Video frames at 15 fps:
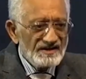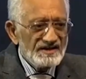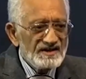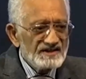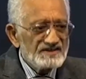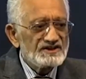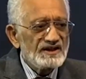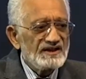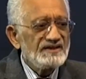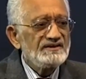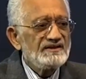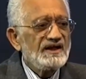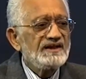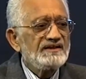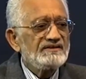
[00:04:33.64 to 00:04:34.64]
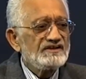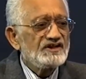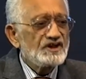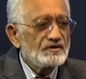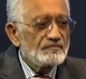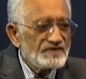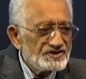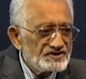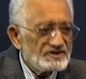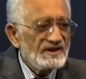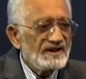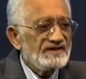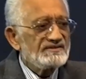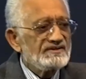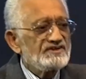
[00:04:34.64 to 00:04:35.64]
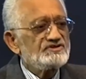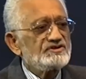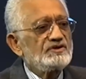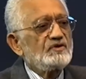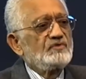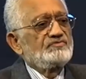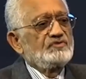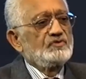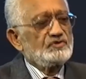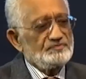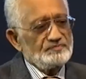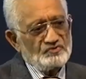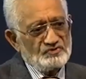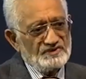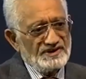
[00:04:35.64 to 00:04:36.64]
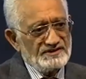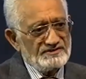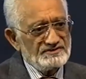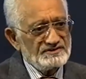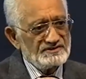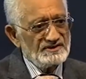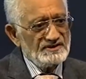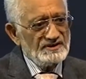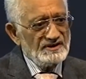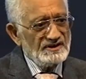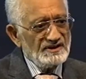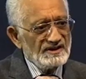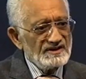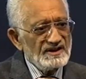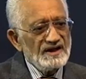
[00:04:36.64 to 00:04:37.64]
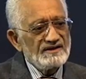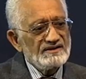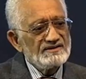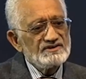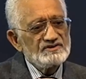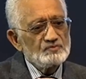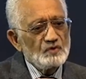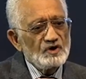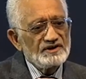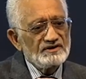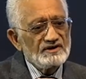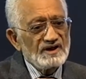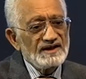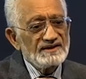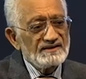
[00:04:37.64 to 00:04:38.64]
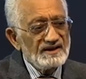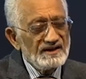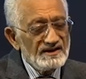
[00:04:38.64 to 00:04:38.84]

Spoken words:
challenge lies in commercialization of those projects. That is what I think